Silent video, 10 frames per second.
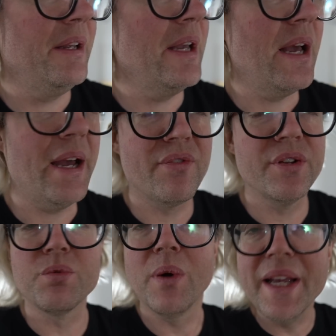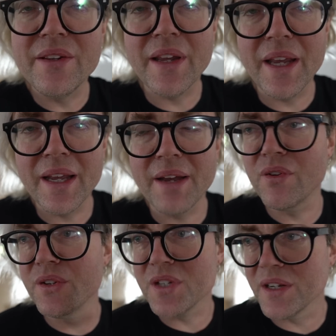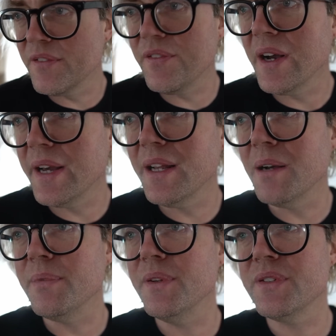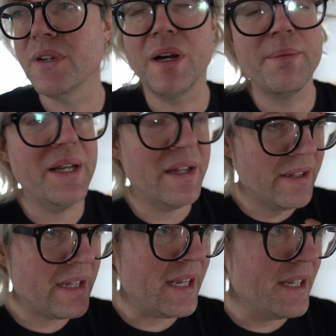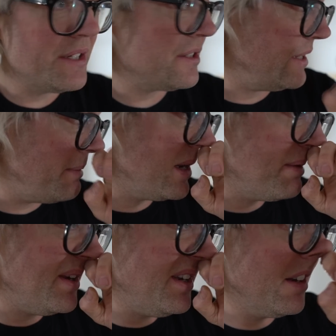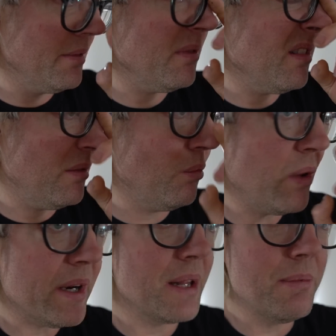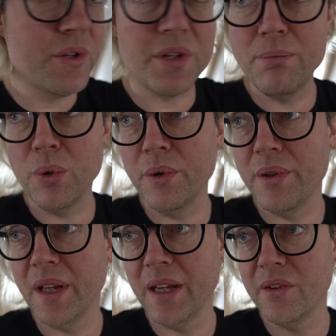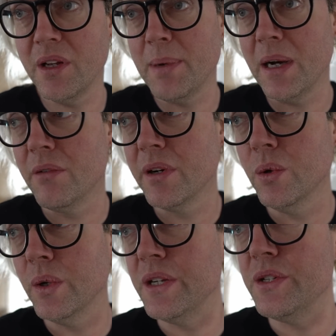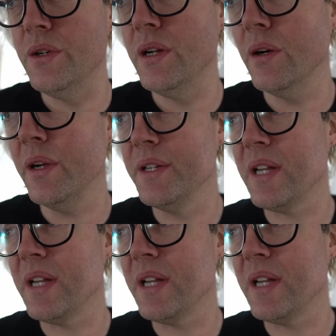everyone's waiting, everyone's kind of fired up. So I mean, that is, in my opinion, one of the most important things about a recording studio, is